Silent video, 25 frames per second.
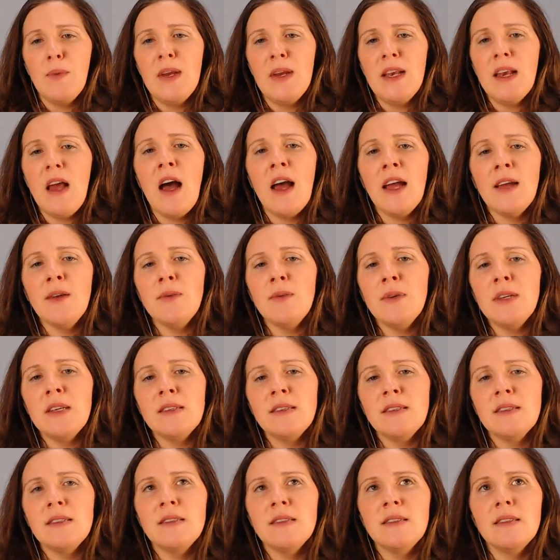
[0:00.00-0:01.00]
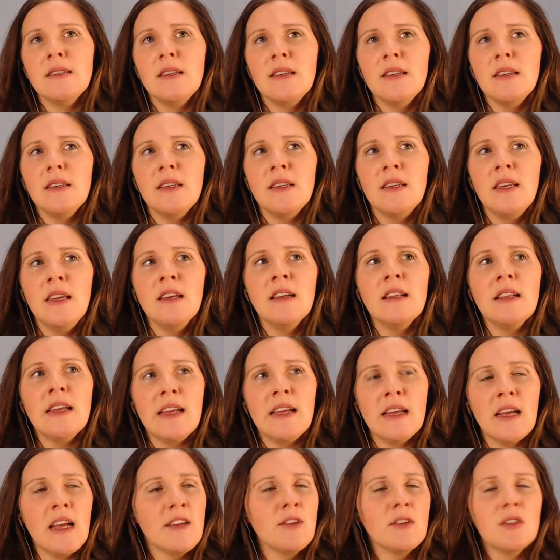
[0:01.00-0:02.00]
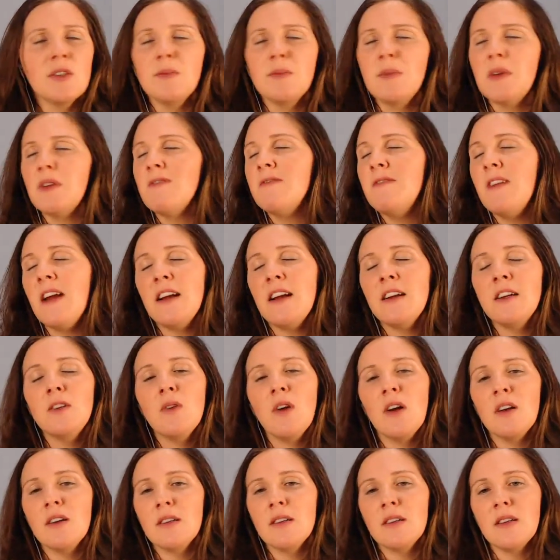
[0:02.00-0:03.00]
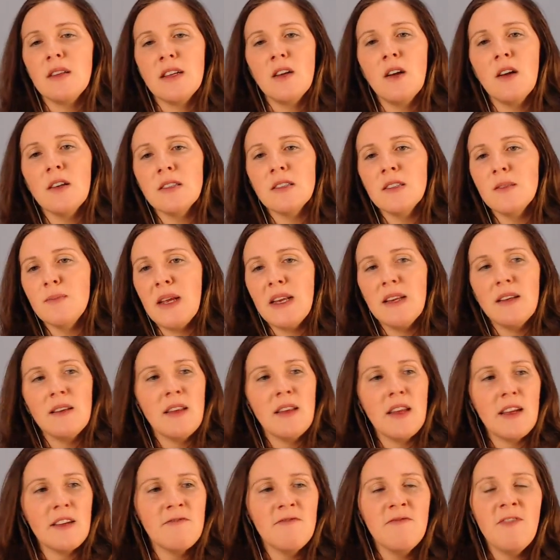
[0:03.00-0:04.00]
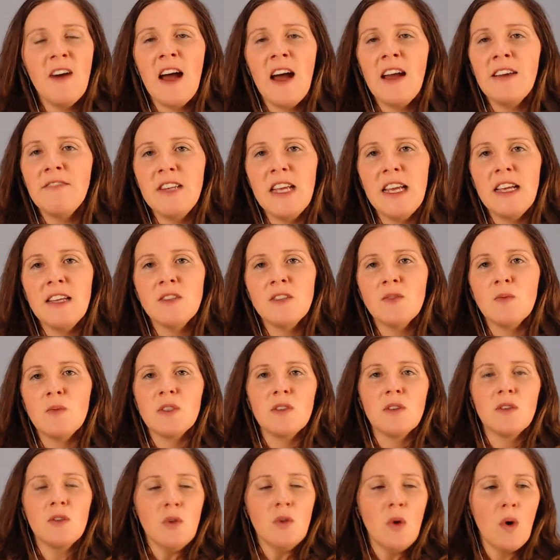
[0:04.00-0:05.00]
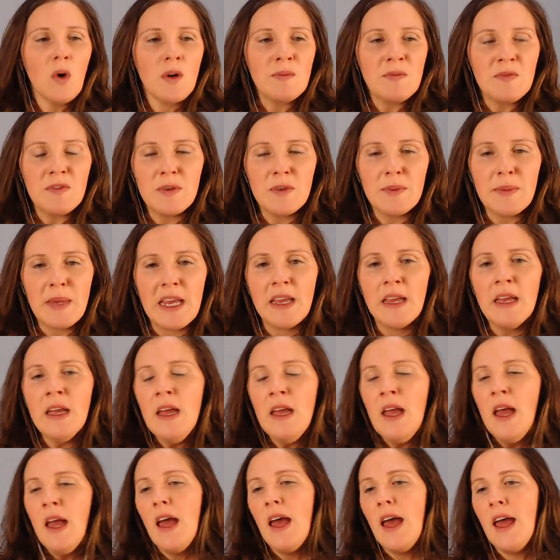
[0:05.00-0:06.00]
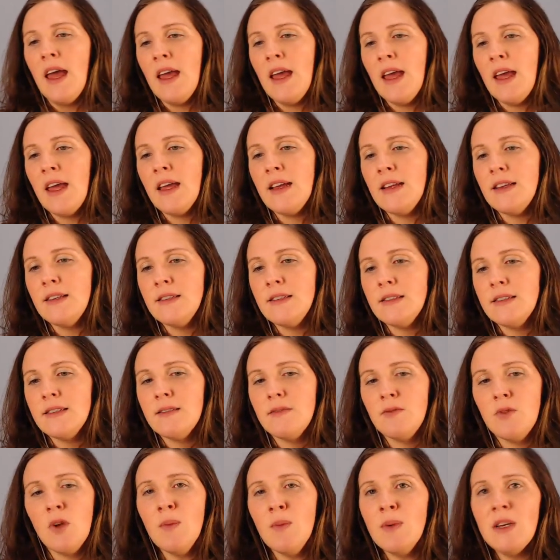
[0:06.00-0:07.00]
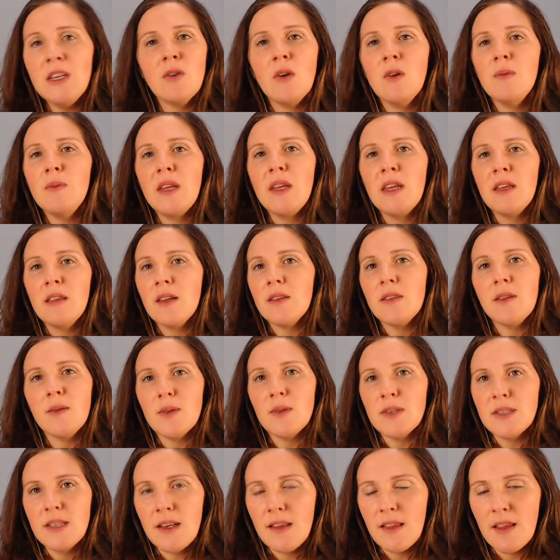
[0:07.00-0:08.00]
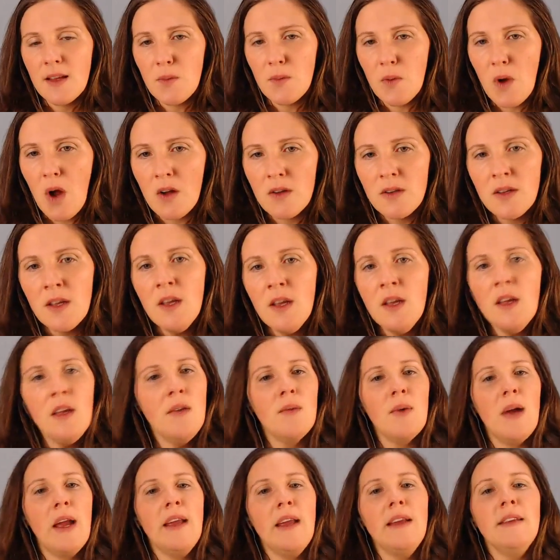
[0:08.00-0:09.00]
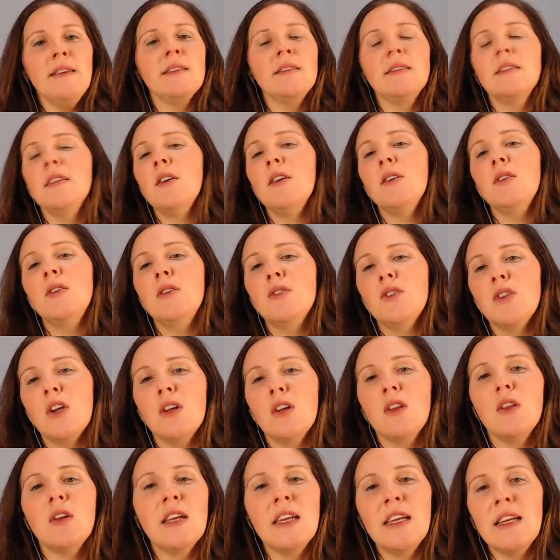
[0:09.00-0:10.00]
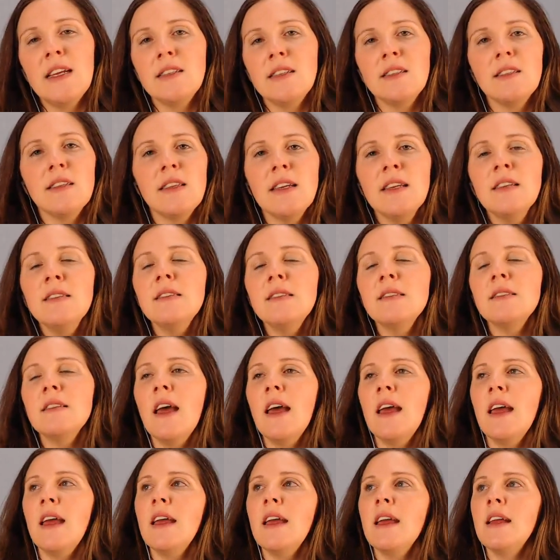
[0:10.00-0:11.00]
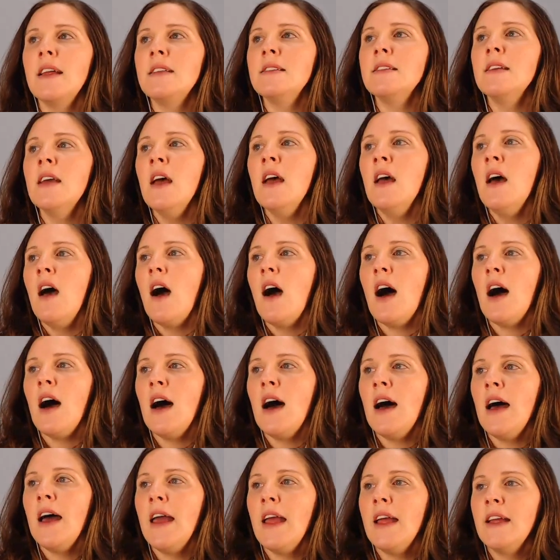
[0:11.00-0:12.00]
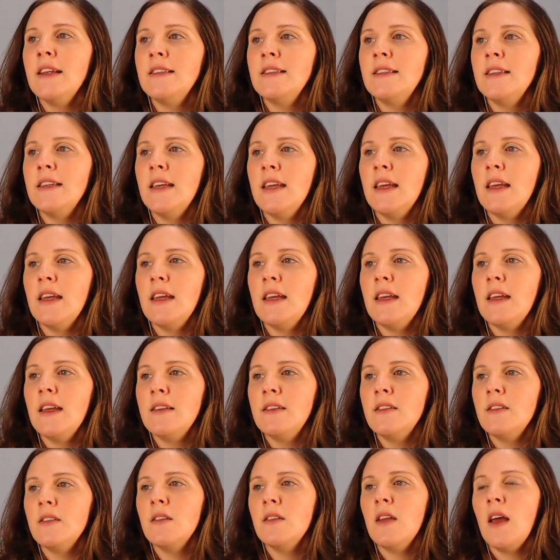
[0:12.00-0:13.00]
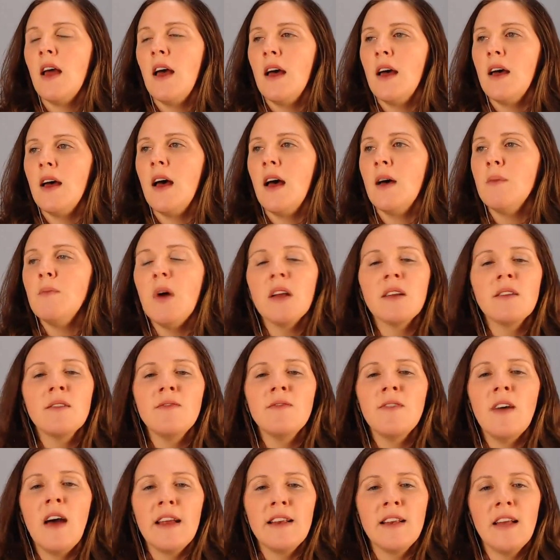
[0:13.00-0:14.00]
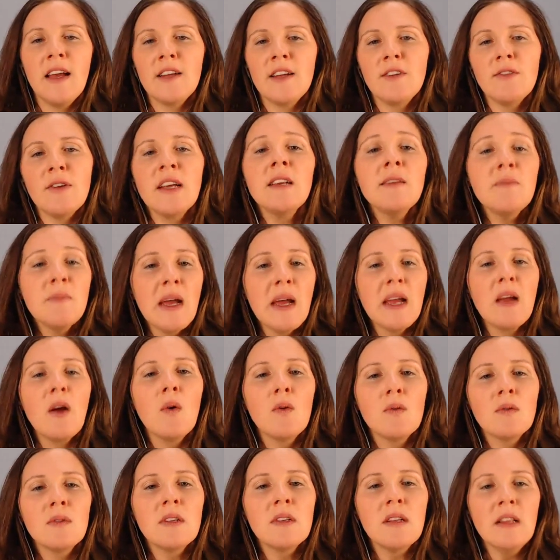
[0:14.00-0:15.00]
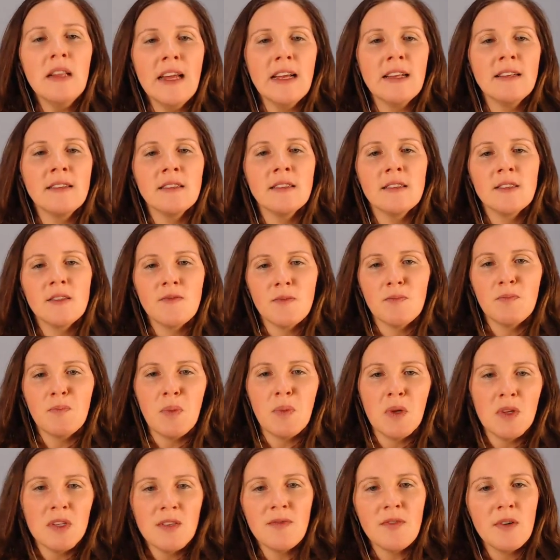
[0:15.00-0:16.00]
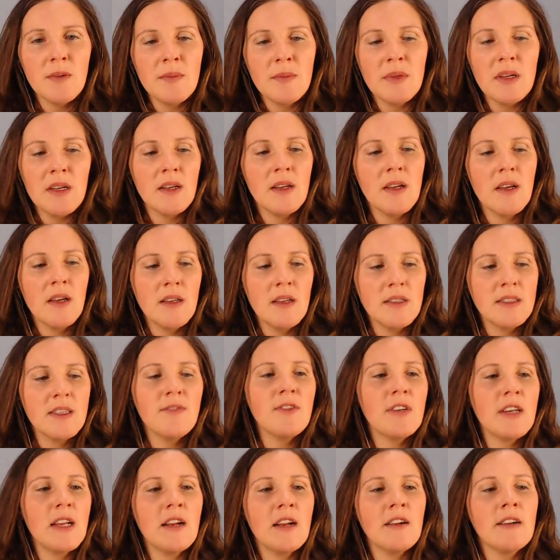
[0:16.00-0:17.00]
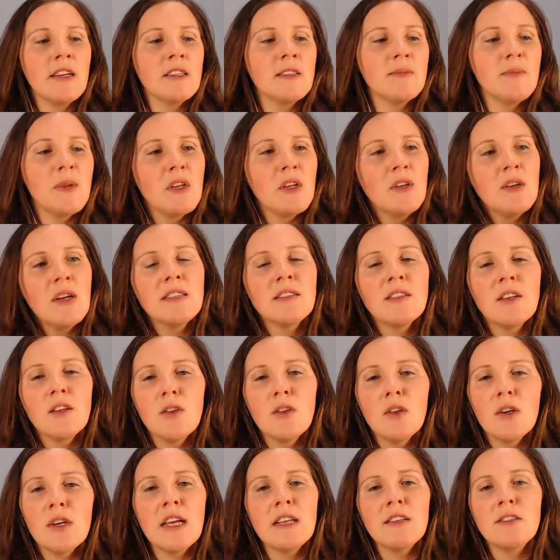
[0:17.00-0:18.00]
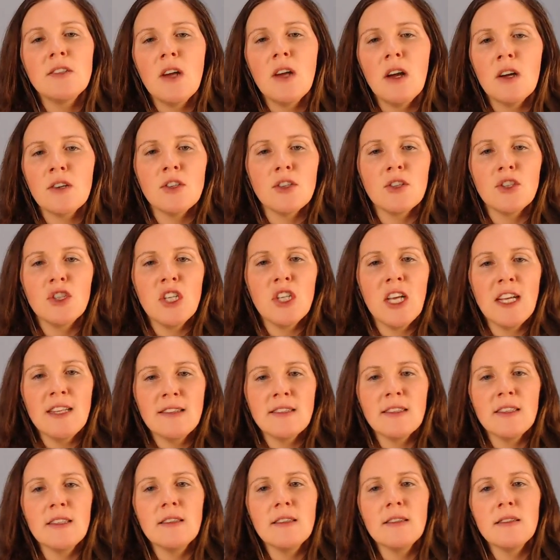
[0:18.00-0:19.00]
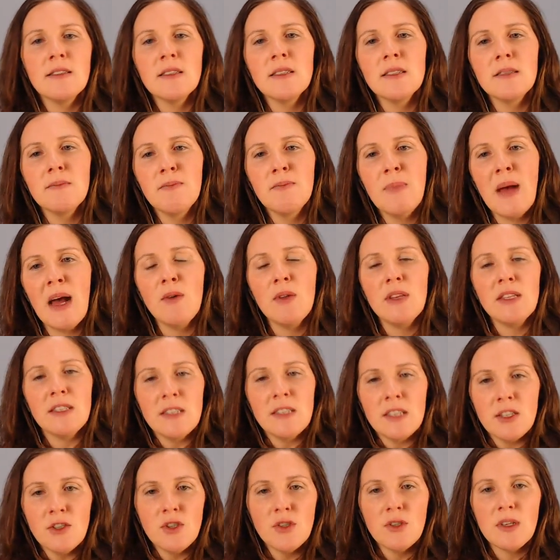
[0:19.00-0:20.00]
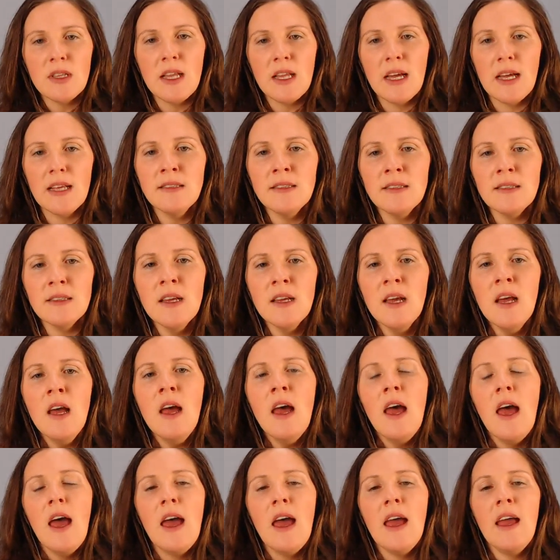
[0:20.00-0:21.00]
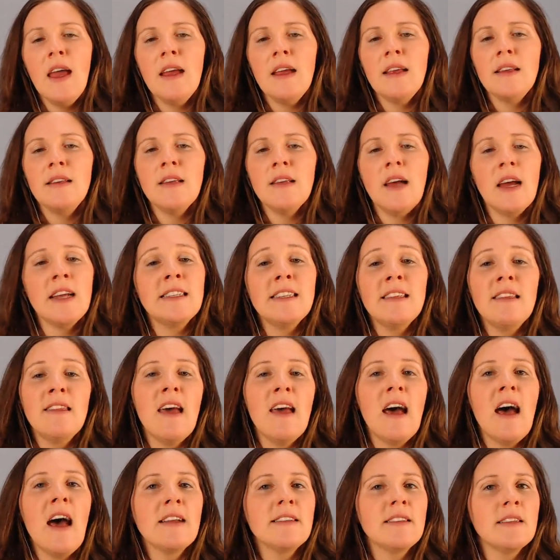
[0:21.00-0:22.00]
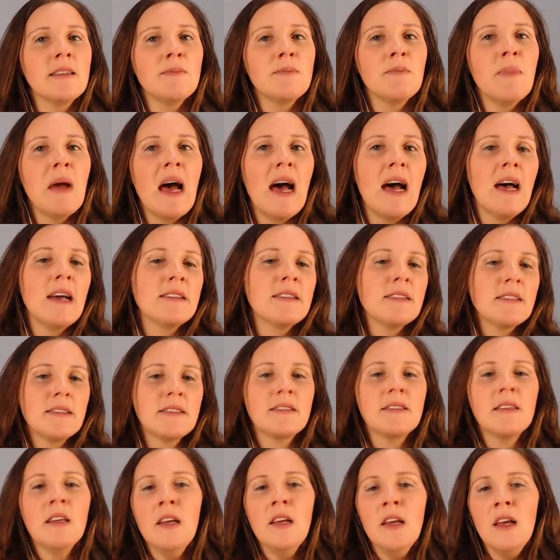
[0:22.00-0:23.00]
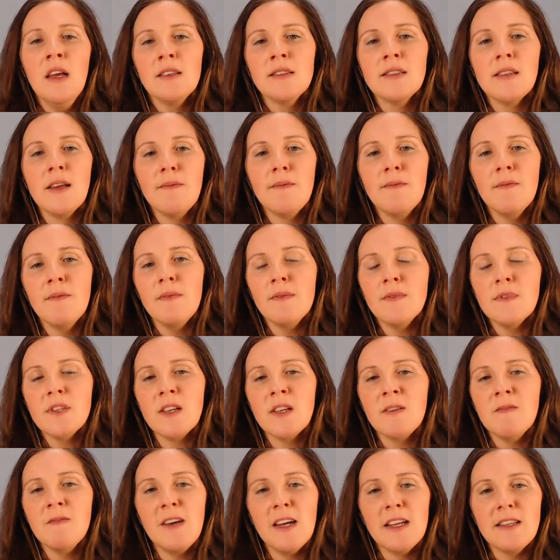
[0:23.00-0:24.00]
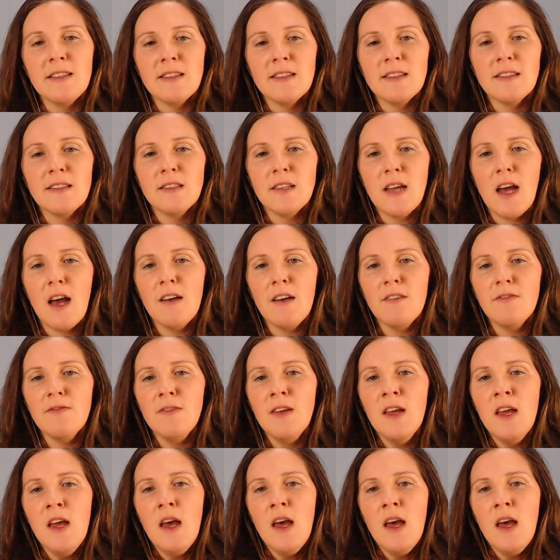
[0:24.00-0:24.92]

When I was healing, I used to be very chronically constipated. Like 5 days was the norm for me, and nobody told me that there was anything wrong, right, until you start looking into this. And I did I created my own cleanse, pulled it from different areas, but you guys can look at Dr. Jensen's bowel and tissue cleanse, and I did that and passed some fun stuff.